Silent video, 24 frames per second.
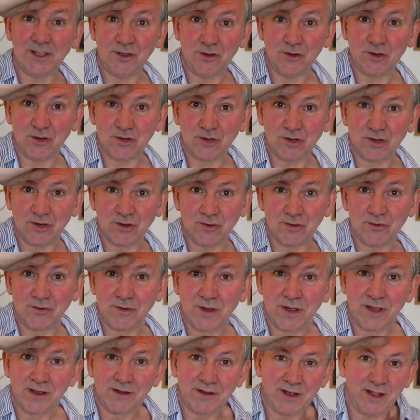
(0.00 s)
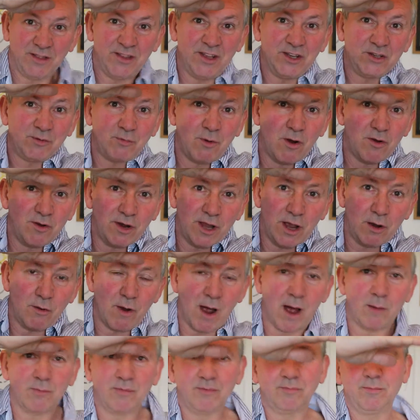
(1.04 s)
you can do, and this won't go
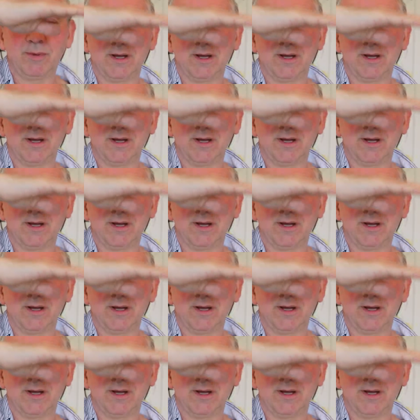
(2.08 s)
up,